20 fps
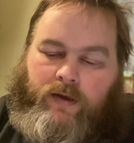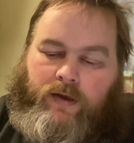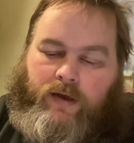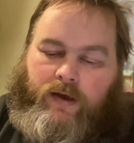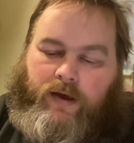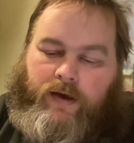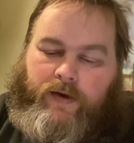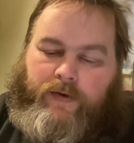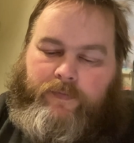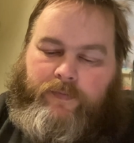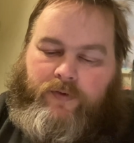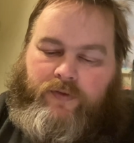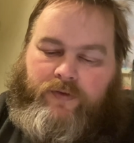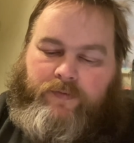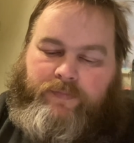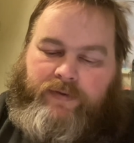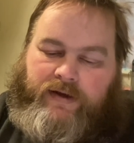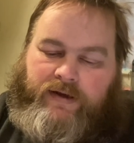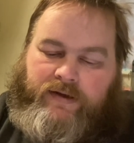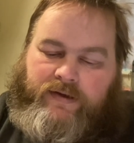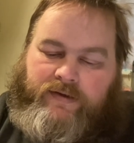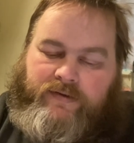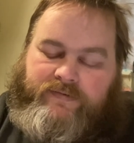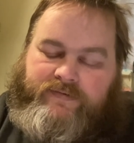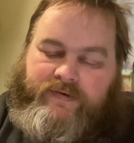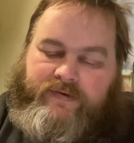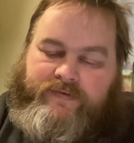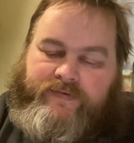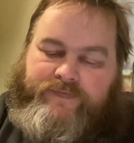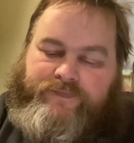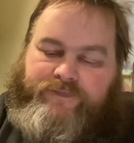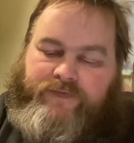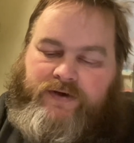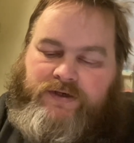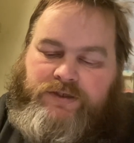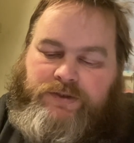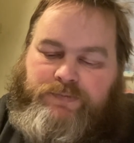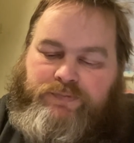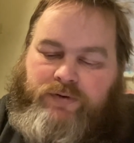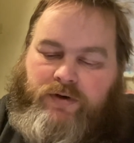On the back it says, a
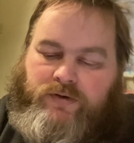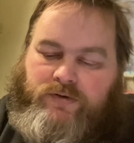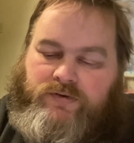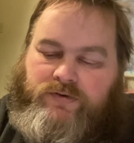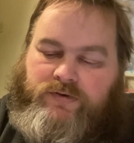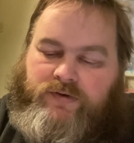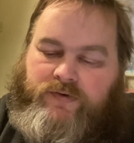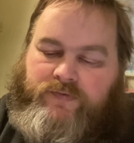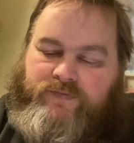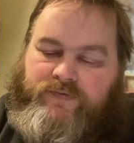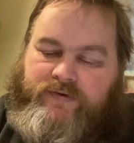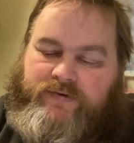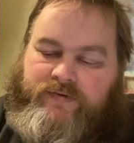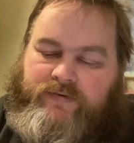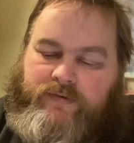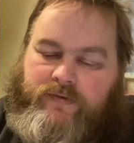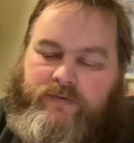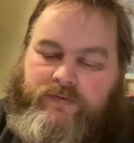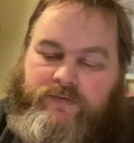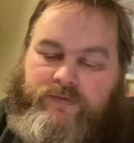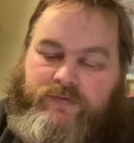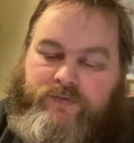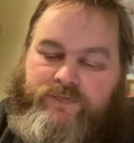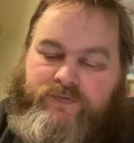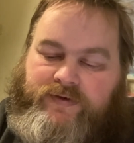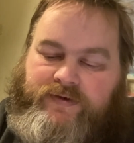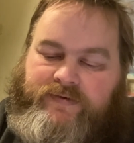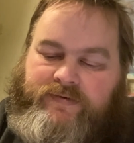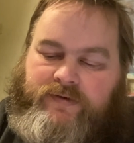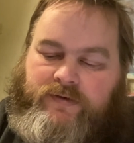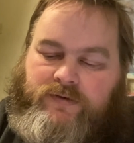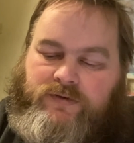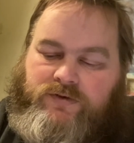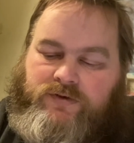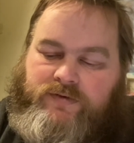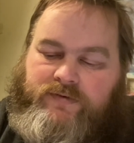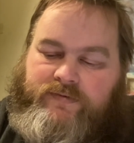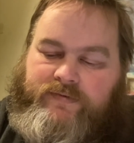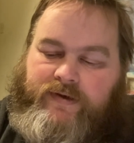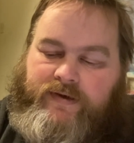fresh approach to research
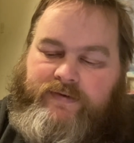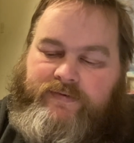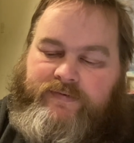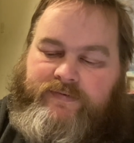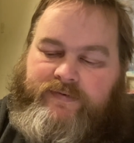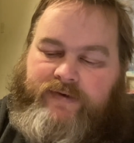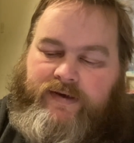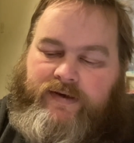in day-to-day